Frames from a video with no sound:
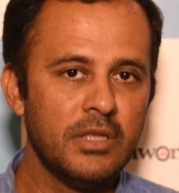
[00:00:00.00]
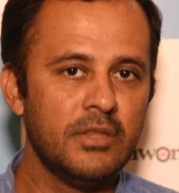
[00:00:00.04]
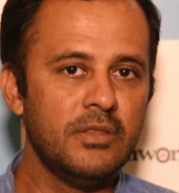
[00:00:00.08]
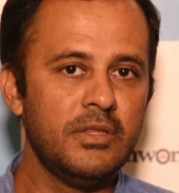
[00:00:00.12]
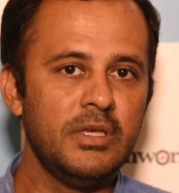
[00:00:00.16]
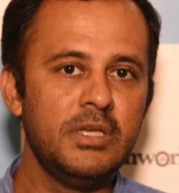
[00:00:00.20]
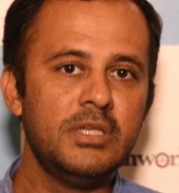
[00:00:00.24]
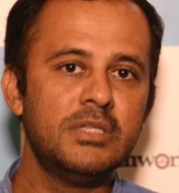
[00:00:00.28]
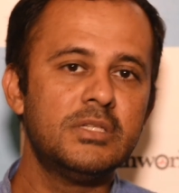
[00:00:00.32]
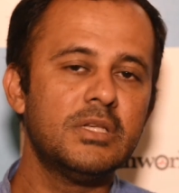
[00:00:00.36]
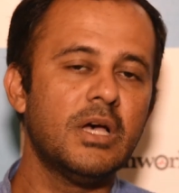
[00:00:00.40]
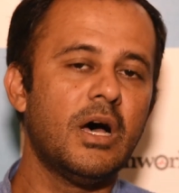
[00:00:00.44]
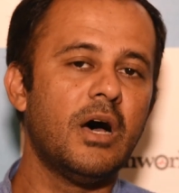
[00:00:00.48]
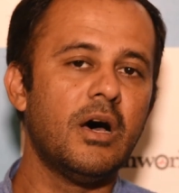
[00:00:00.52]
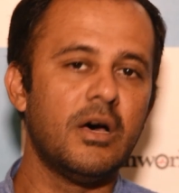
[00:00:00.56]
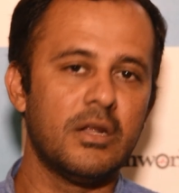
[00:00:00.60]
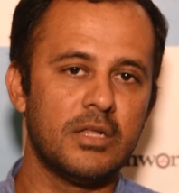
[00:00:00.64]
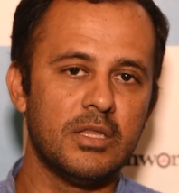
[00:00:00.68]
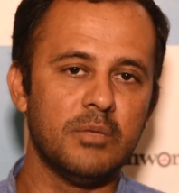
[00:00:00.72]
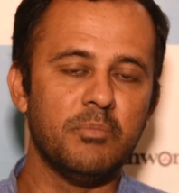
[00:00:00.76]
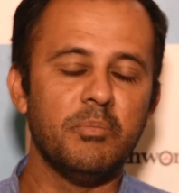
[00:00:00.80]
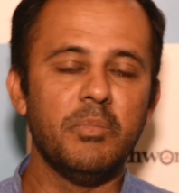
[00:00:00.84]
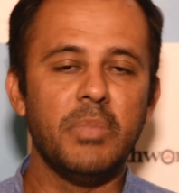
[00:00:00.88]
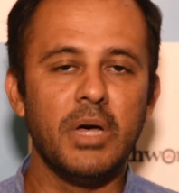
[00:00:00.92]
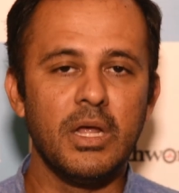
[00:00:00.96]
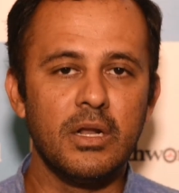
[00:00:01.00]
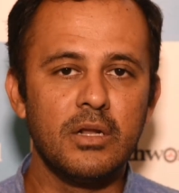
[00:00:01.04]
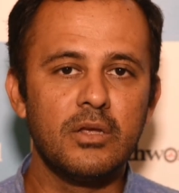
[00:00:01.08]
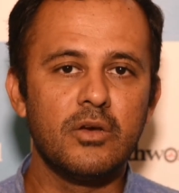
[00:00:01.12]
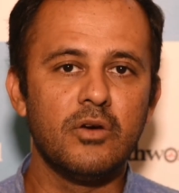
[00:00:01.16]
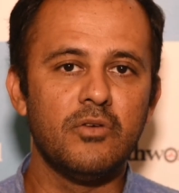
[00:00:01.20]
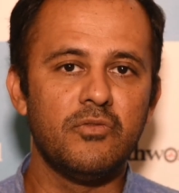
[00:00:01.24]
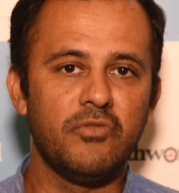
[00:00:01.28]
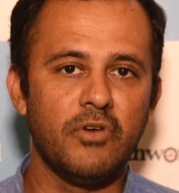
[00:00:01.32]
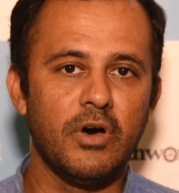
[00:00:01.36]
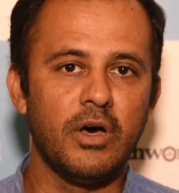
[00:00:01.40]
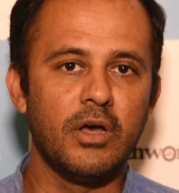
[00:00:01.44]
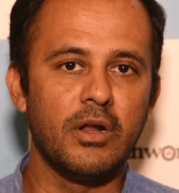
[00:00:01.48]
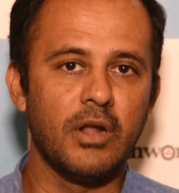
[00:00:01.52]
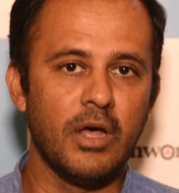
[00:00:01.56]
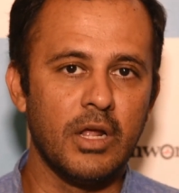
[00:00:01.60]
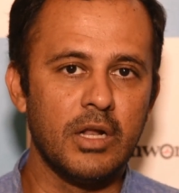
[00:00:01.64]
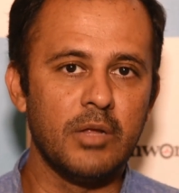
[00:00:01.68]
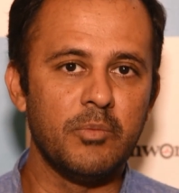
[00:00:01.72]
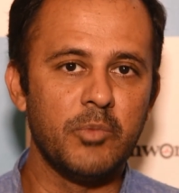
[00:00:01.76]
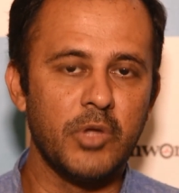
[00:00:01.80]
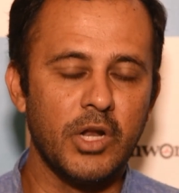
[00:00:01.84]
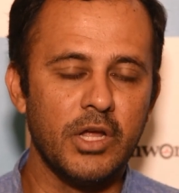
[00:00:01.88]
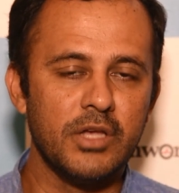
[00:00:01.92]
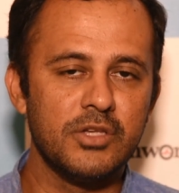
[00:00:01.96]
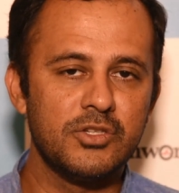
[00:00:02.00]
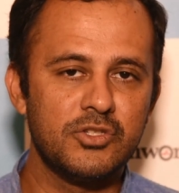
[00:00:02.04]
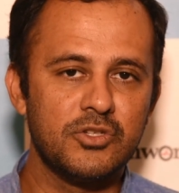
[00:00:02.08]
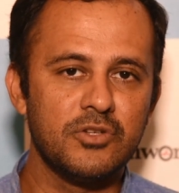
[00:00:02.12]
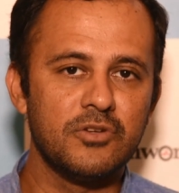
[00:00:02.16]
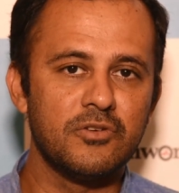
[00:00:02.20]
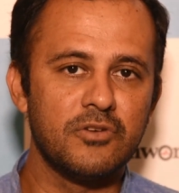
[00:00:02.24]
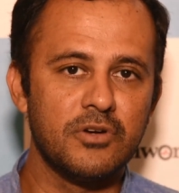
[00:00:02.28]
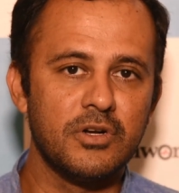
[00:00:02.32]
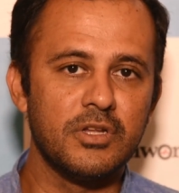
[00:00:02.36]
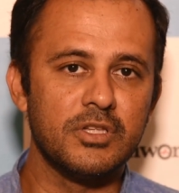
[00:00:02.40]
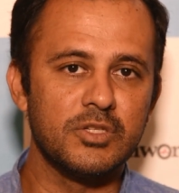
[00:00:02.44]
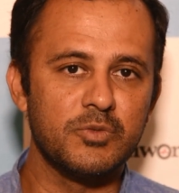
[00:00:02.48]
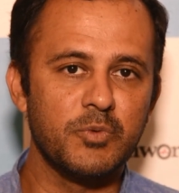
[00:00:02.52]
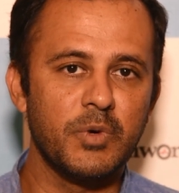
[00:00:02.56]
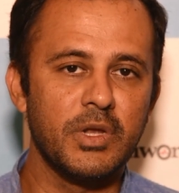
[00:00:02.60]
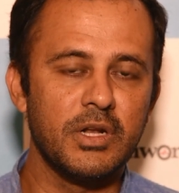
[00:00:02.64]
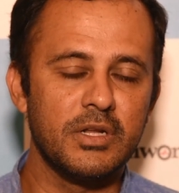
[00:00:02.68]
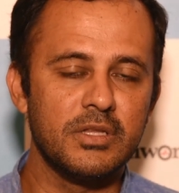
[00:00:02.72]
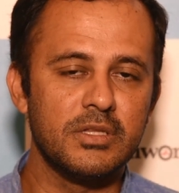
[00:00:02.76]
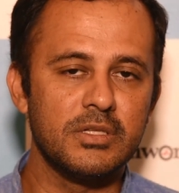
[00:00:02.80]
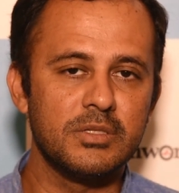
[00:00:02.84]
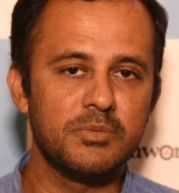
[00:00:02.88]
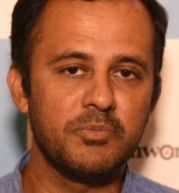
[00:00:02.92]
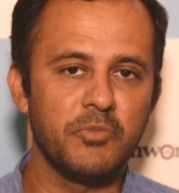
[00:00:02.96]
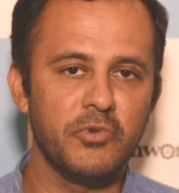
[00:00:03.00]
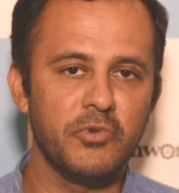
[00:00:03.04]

These are the bulk of our unimmunized children as well at this